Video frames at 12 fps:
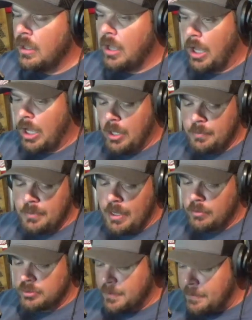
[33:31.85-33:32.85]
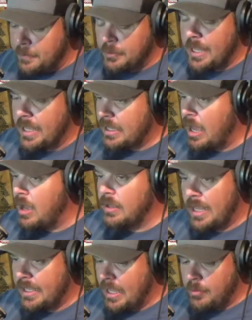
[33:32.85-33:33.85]
There was people
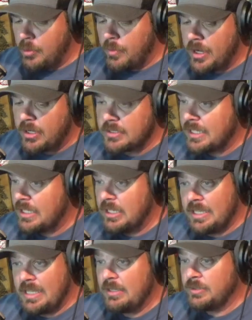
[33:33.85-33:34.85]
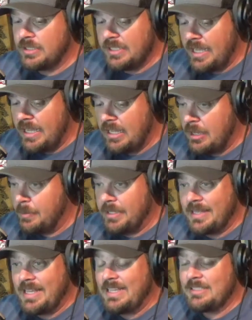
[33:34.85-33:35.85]
that came on record say, look, he was saying a couple
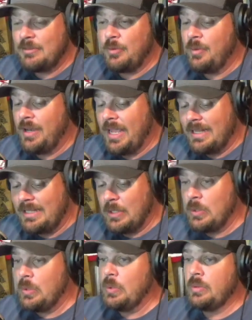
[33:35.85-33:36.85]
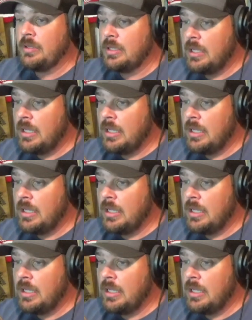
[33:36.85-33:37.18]
of things and we were like, dude,